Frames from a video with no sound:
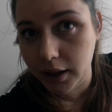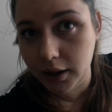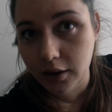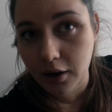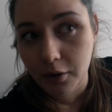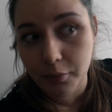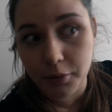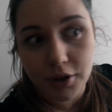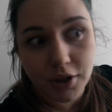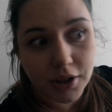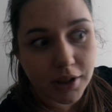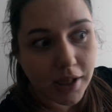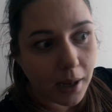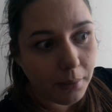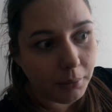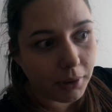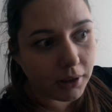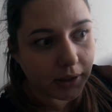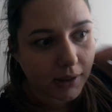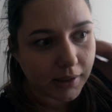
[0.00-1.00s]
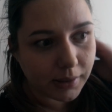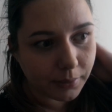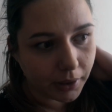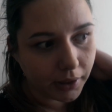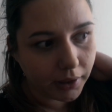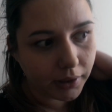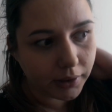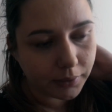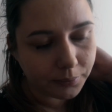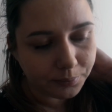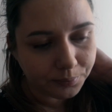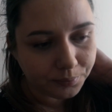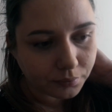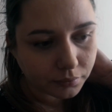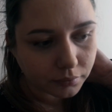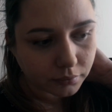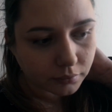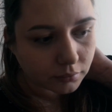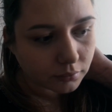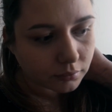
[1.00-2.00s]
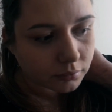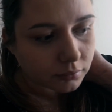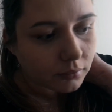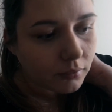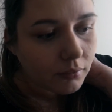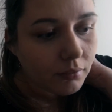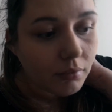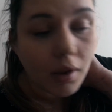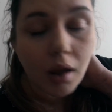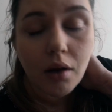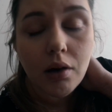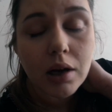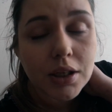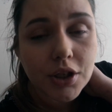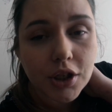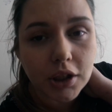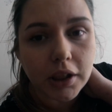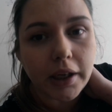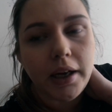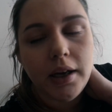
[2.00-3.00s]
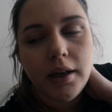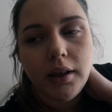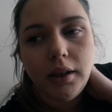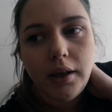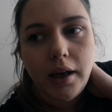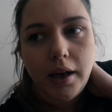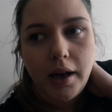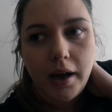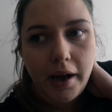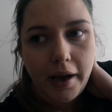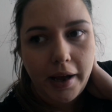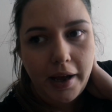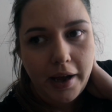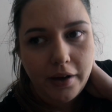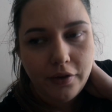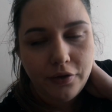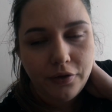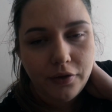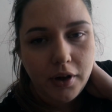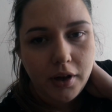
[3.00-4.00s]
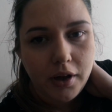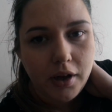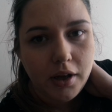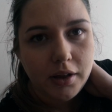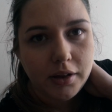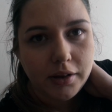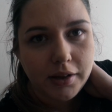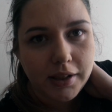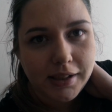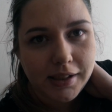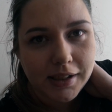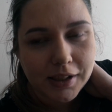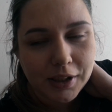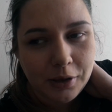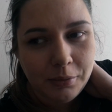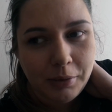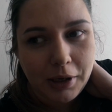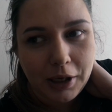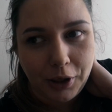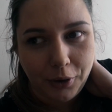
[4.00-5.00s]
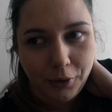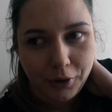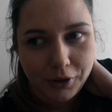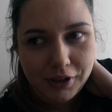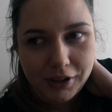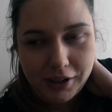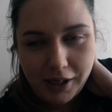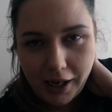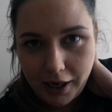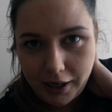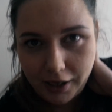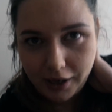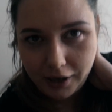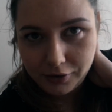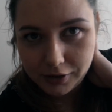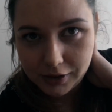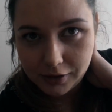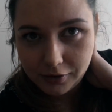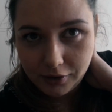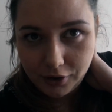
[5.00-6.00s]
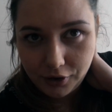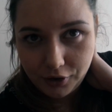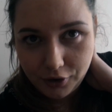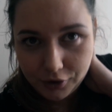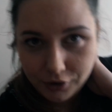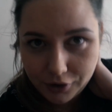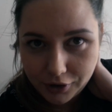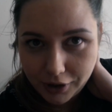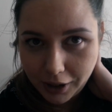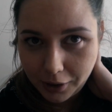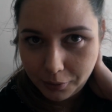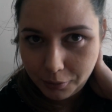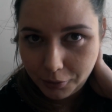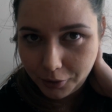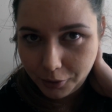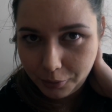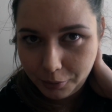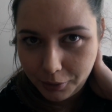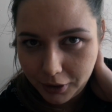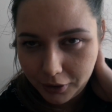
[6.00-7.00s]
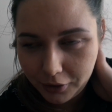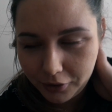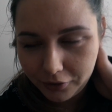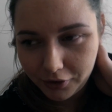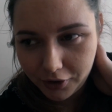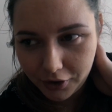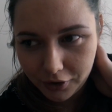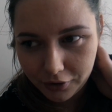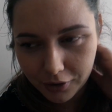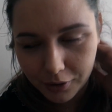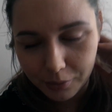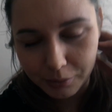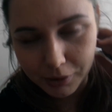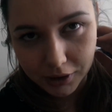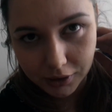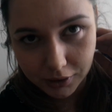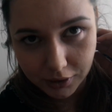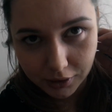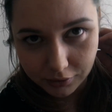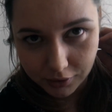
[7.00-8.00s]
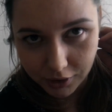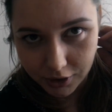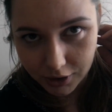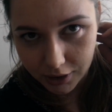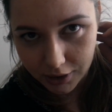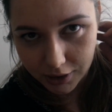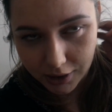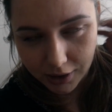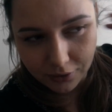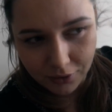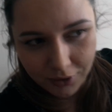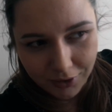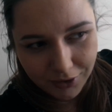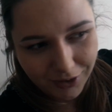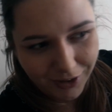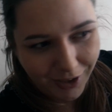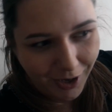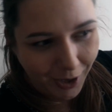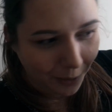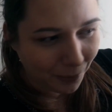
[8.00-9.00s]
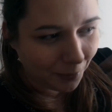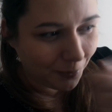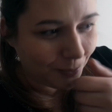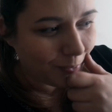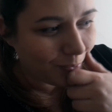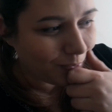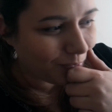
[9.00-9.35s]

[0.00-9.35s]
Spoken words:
not much is happening this week. Actually, I have... This is going to make you all stare now, so I'm going to hold the camera a bit further up and chin down.